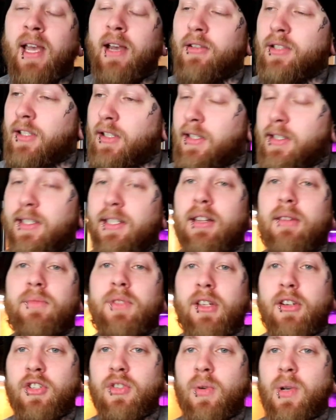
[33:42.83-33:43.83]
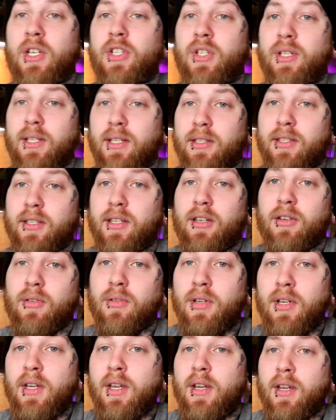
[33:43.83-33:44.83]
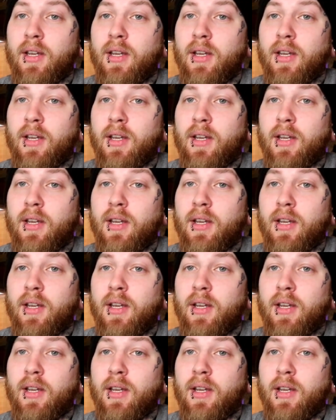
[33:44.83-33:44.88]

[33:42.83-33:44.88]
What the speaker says: man, I was in the same situation as you.